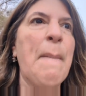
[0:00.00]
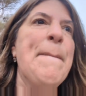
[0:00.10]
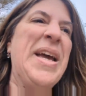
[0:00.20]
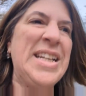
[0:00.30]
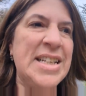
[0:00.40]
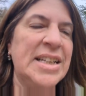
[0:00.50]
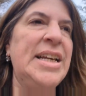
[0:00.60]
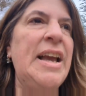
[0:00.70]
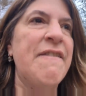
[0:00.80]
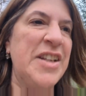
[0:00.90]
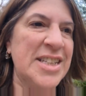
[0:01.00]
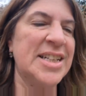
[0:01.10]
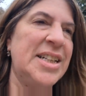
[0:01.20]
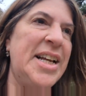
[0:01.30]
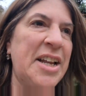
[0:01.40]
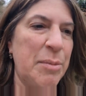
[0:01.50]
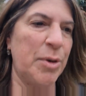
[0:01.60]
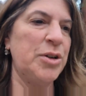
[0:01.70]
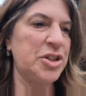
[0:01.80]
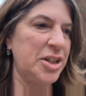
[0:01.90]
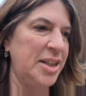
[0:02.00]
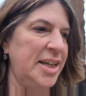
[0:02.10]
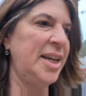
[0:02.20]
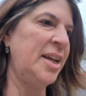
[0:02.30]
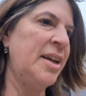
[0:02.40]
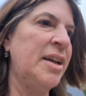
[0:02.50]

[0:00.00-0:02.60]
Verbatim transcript: mentally, physically, and emotionally